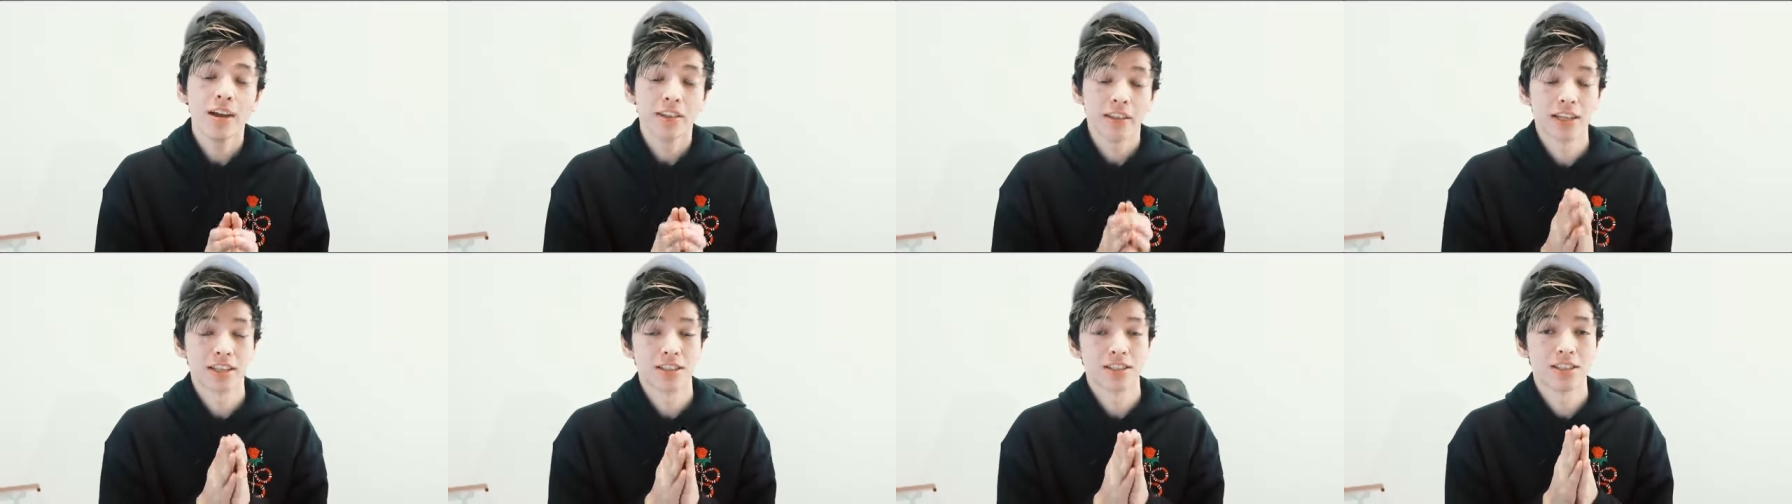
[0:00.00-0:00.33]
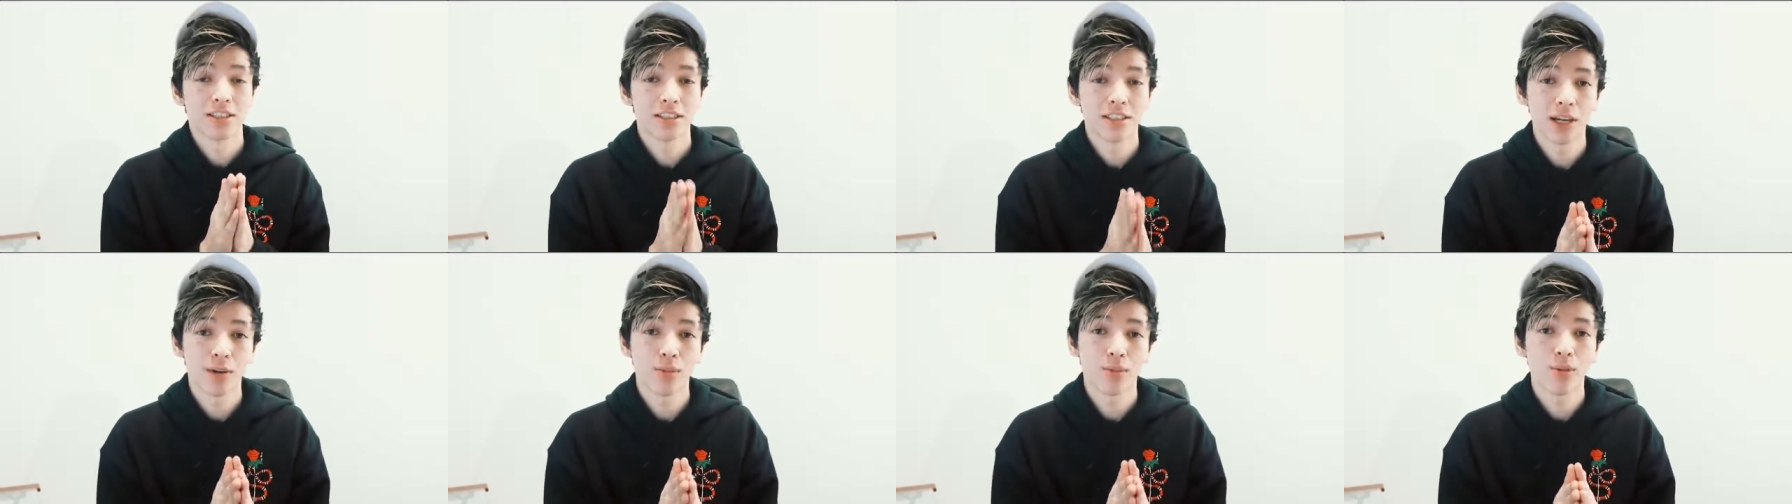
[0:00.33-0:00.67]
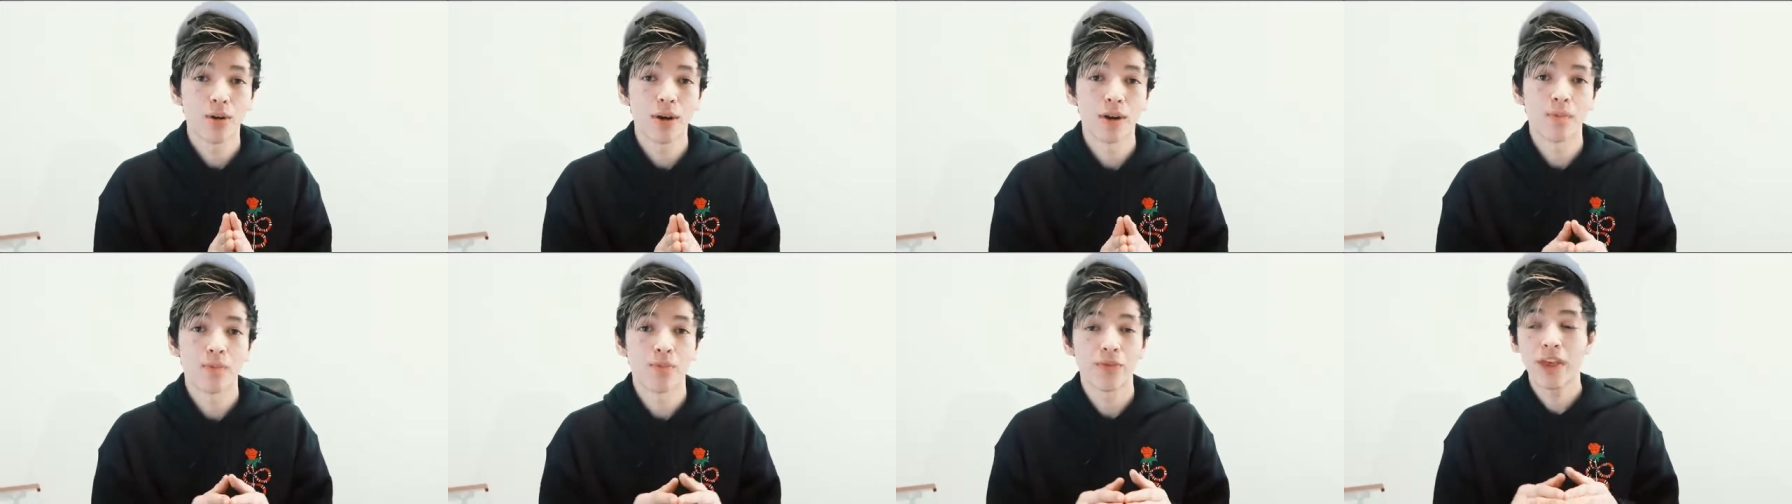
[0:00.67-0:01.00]
That's the step
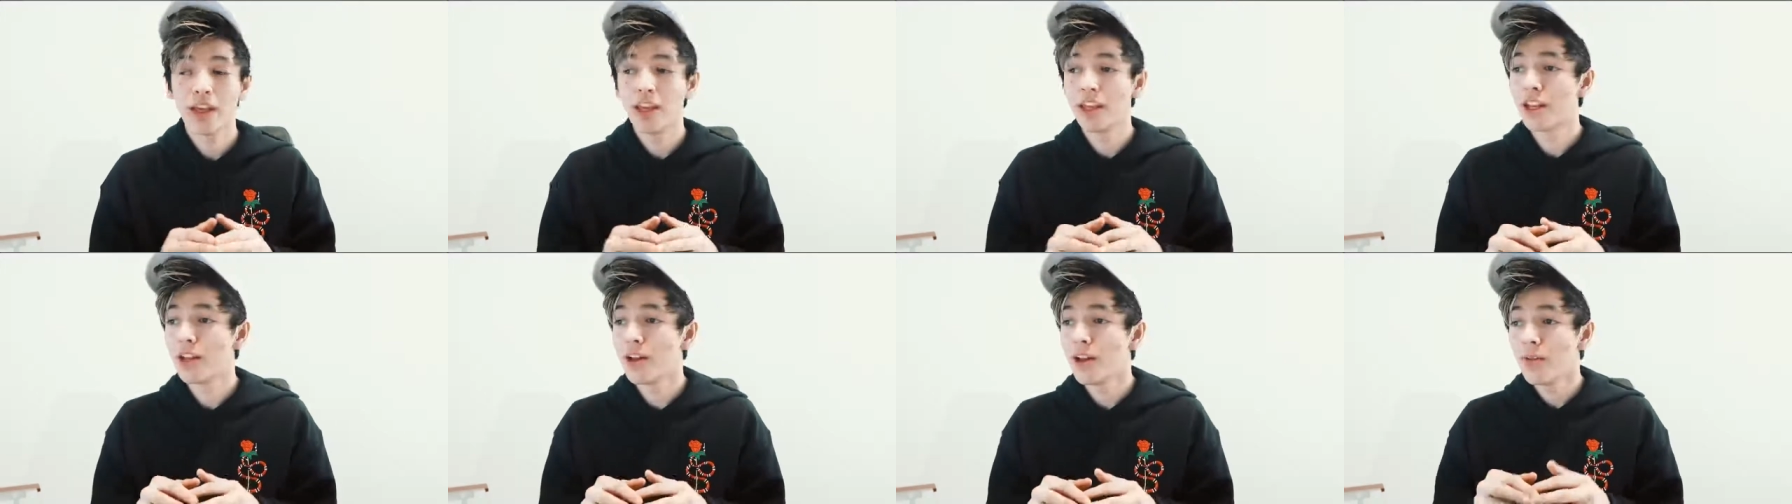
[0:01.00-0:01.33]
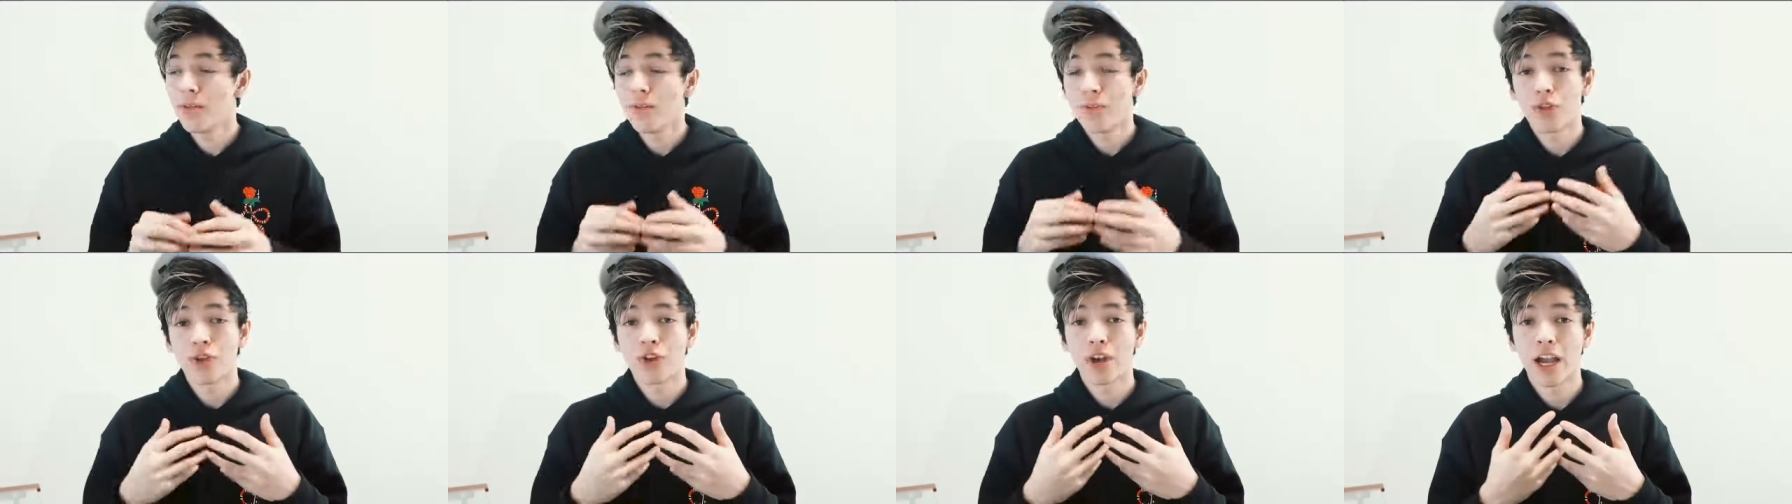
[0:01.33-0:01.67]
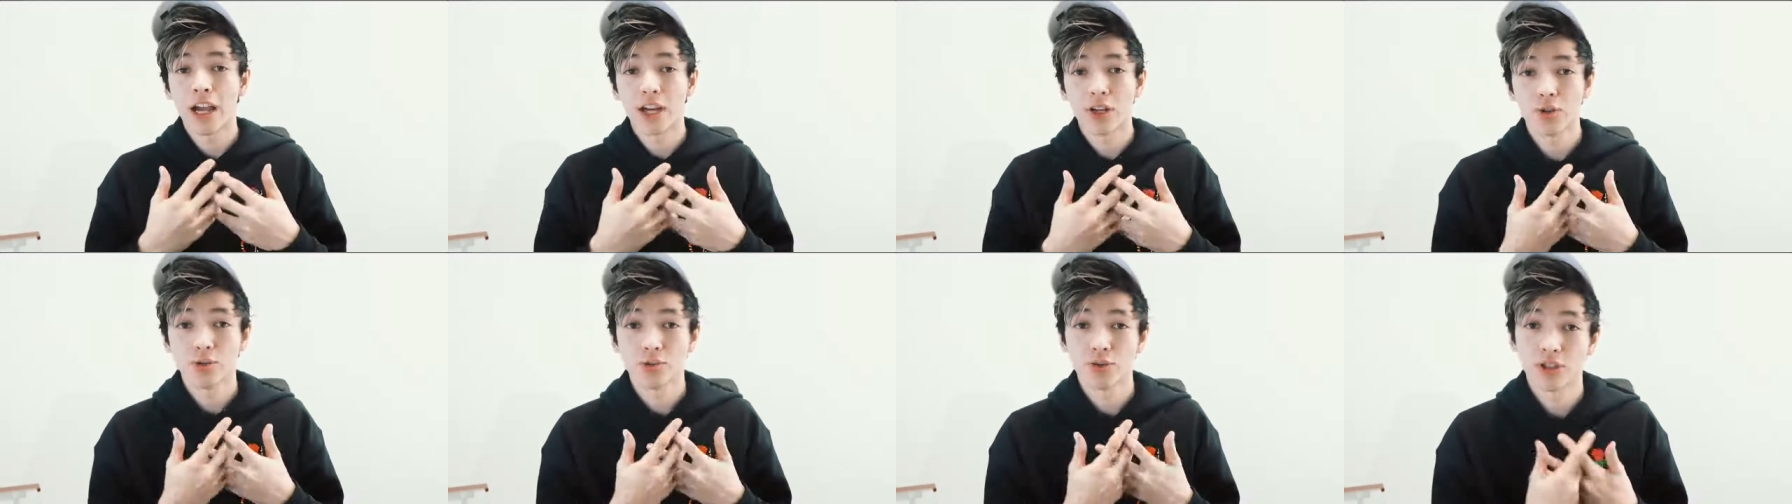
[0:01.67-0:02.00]
one. Then your
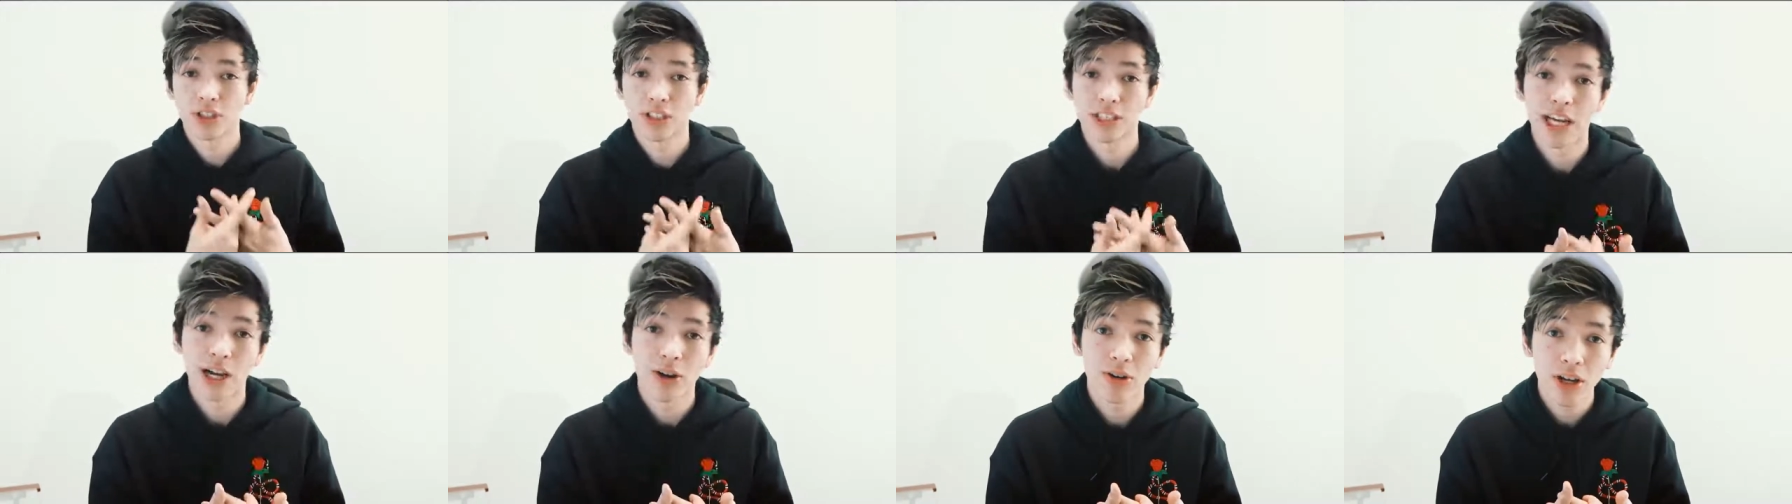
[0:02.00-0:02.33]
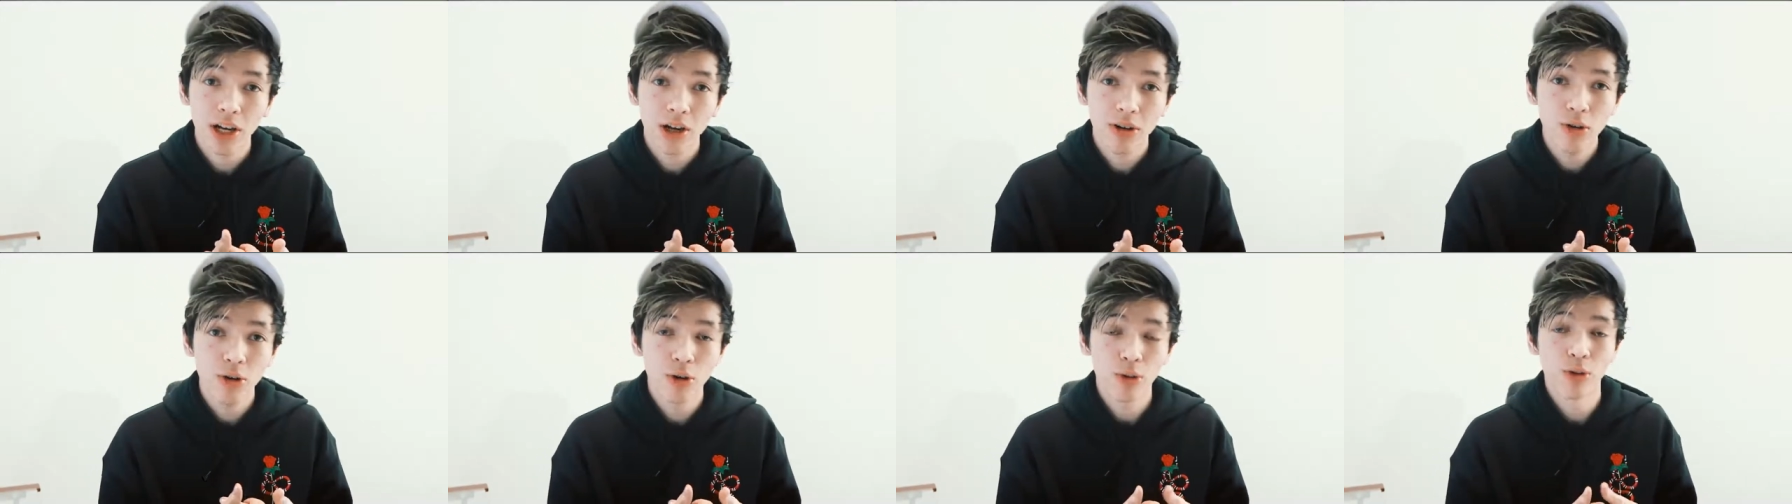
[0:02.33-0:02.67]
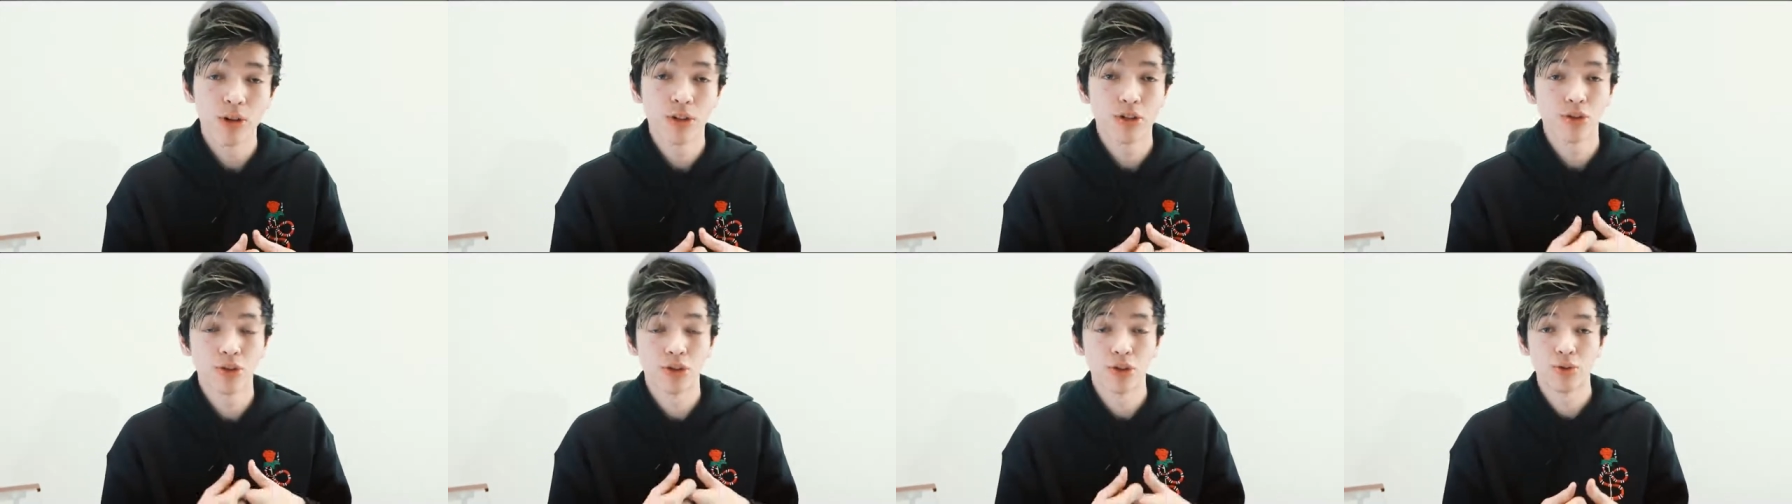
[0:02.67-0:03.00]
actual shoutout or
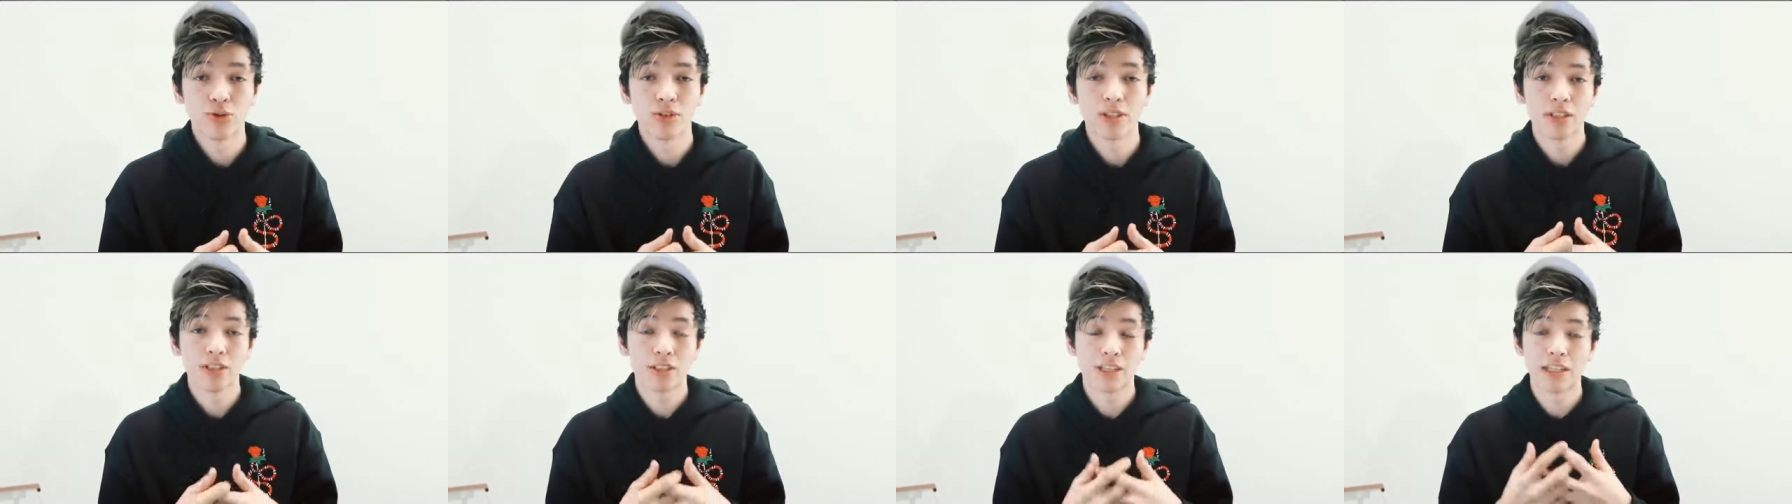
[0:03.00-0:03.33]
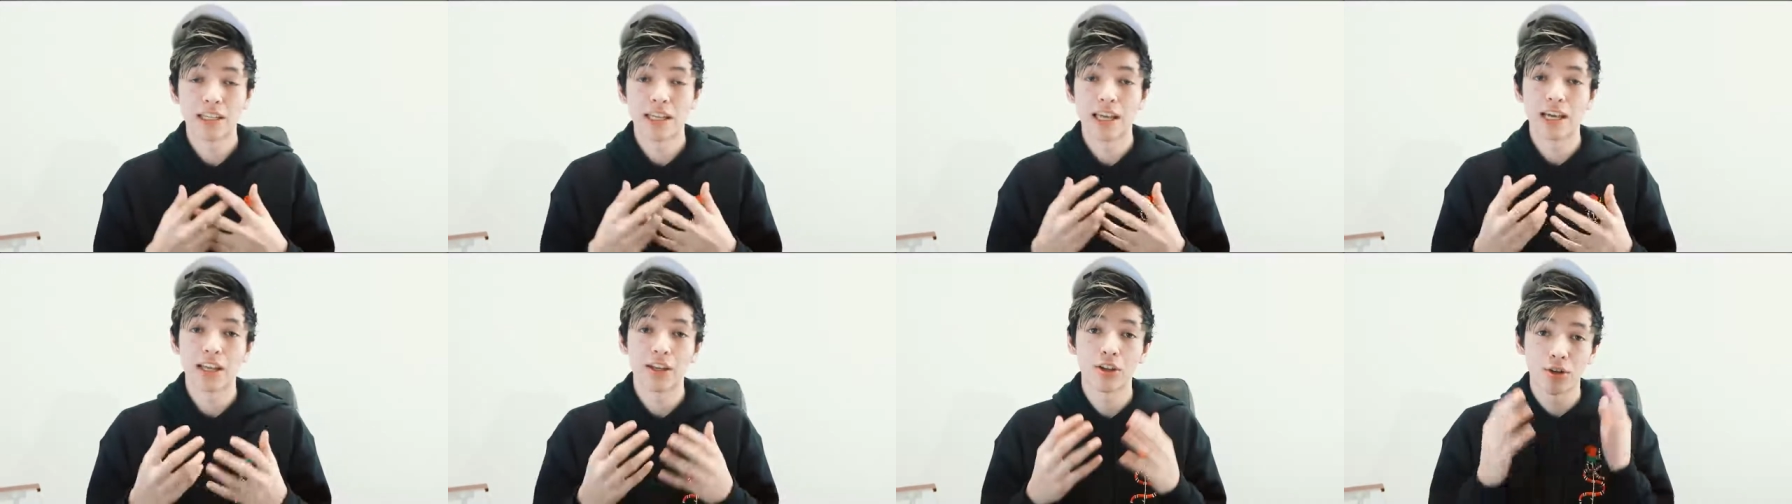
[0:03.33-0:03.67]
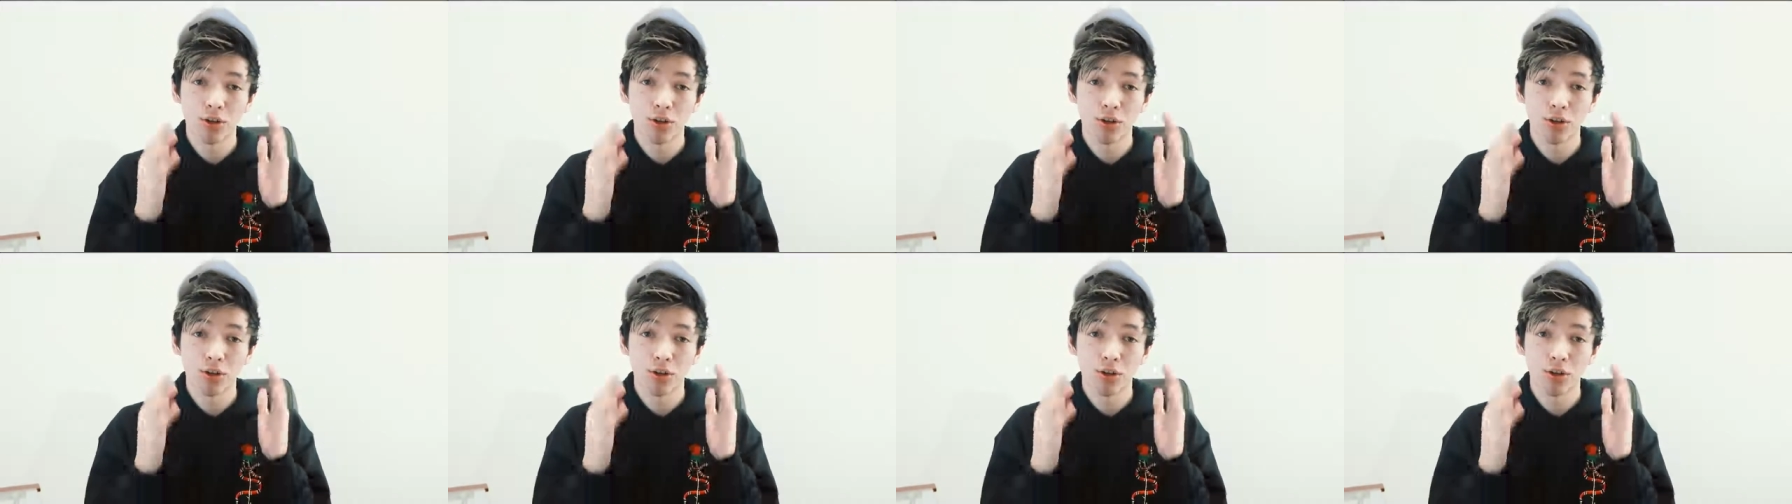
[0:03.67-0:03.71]
what you're using to get,